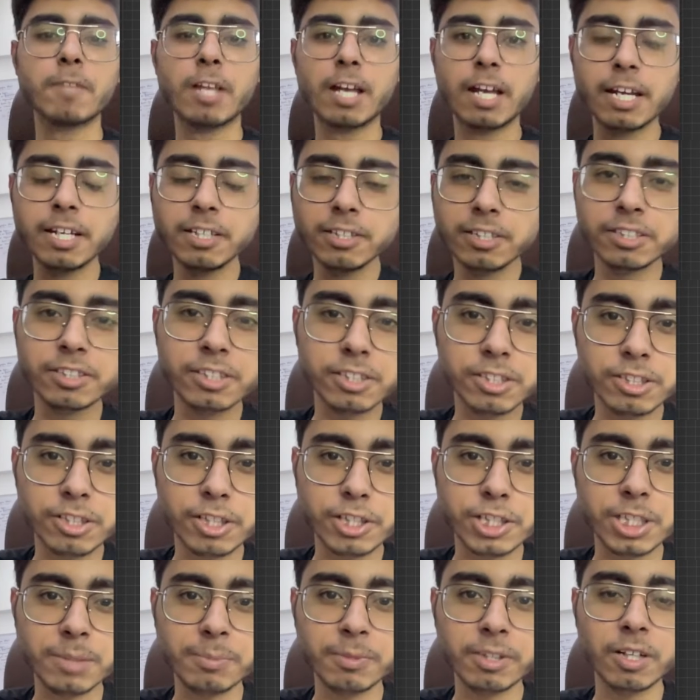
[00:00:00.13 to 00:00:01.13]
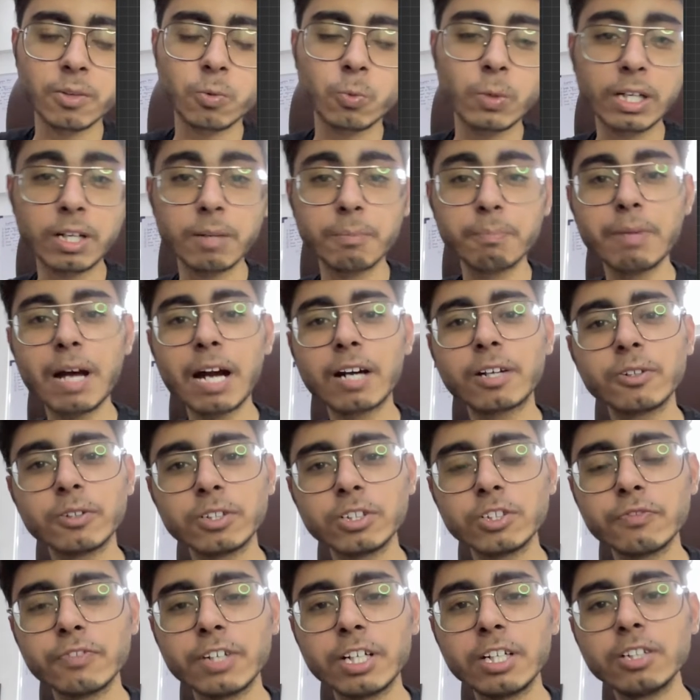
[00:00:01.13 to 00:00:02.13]
Hey there, this is Akshat Nathan. Welcome back to a
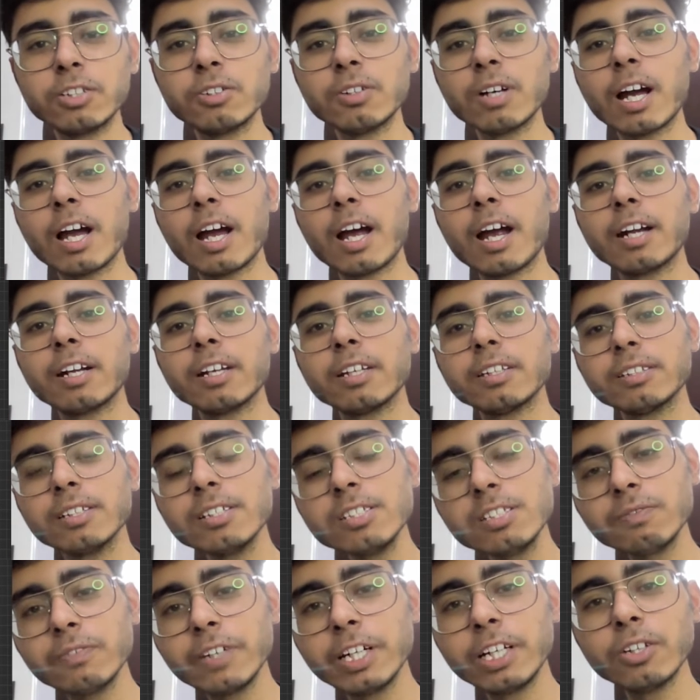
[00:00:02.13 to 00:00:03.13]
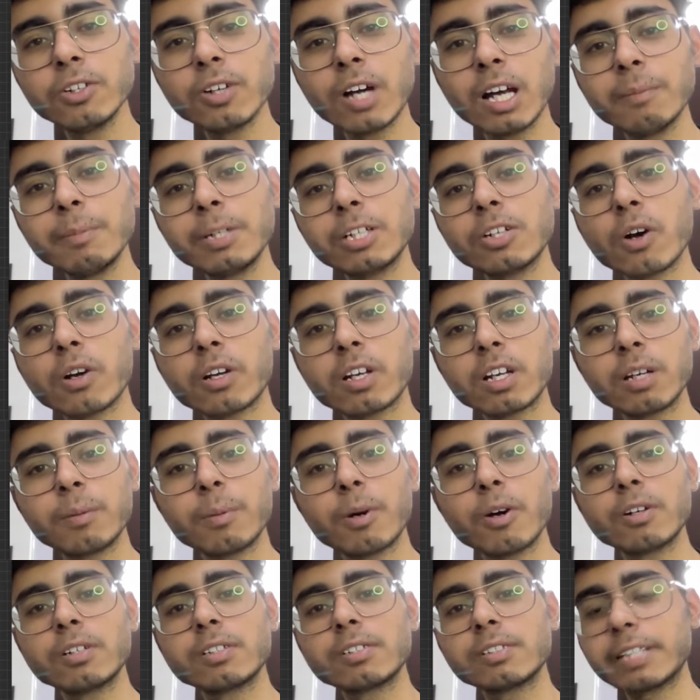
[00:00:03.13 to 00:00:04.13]
new video. And in this video, I'll be talking
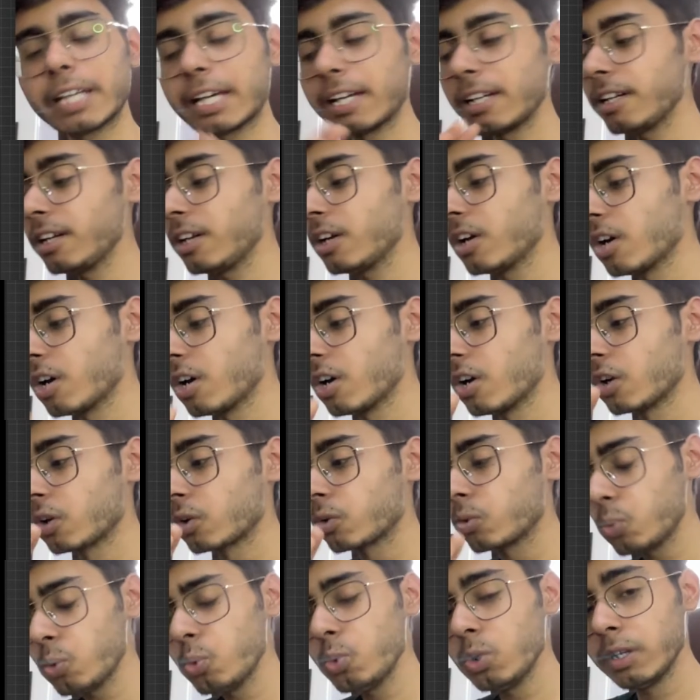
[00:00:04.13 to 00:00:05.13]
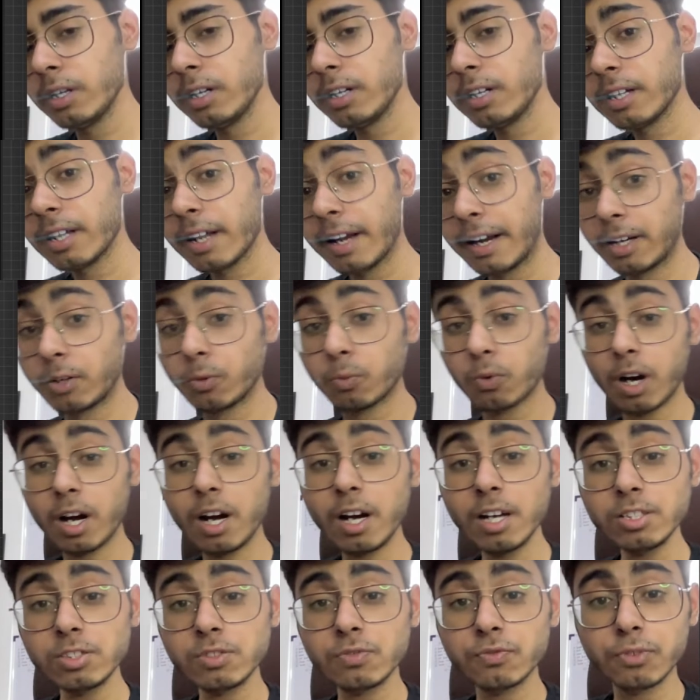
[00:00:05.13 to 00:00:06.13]
about 10 cool
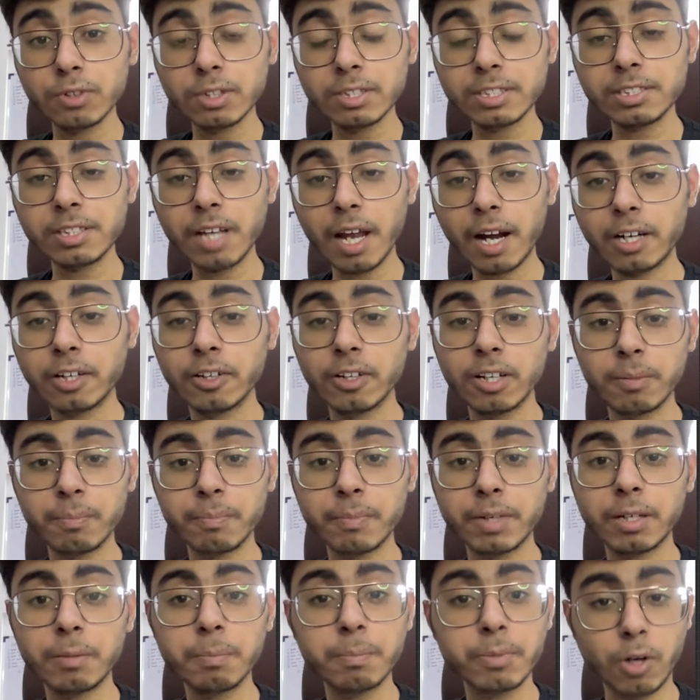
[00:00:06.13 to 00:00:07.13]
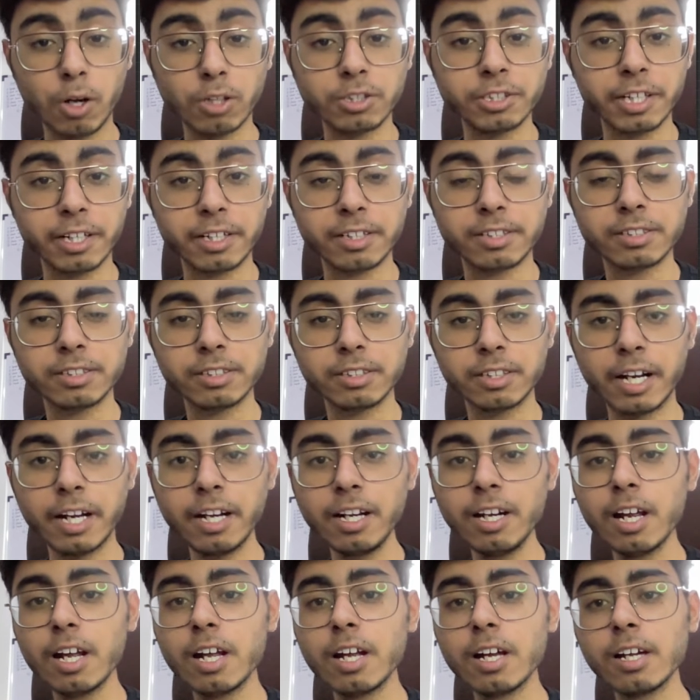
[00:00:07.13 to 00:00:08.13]
advanced full stack development projects,
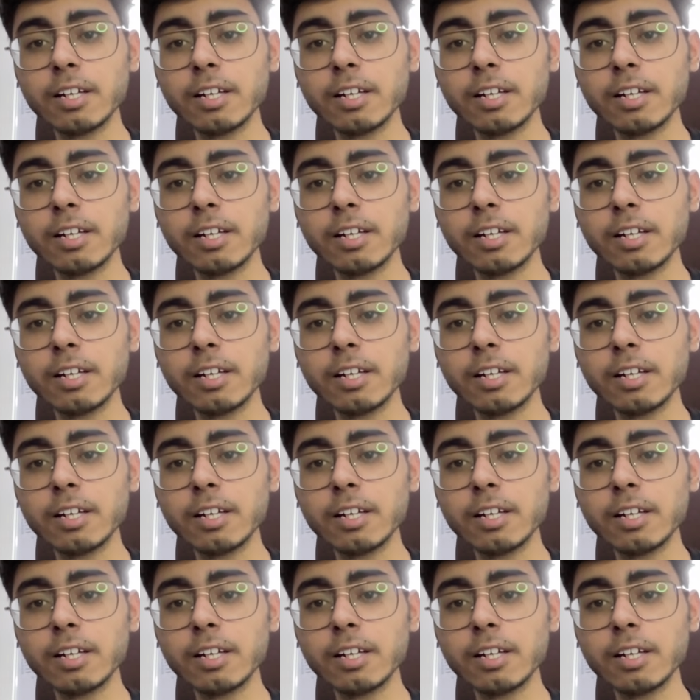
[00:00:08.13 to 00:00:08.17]
right?